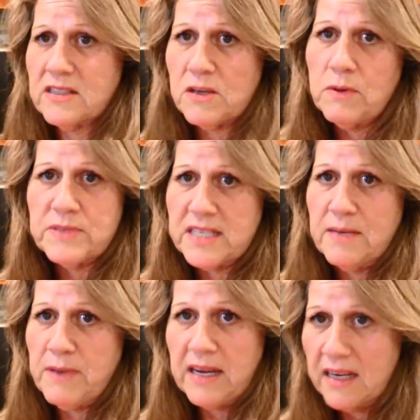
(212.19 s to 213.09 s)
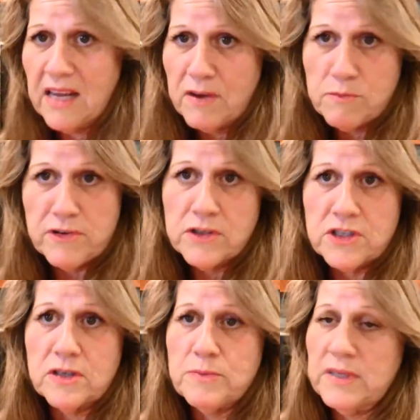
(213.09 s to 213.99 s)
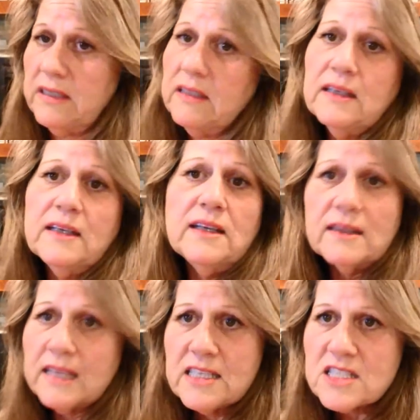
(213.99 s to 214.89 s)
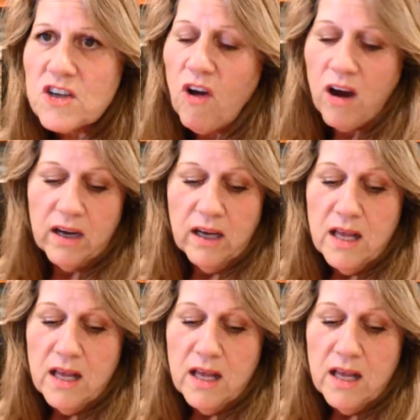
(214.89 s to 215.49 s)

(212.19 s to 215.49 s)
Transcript: so upset about an Avon brochure, but they just are.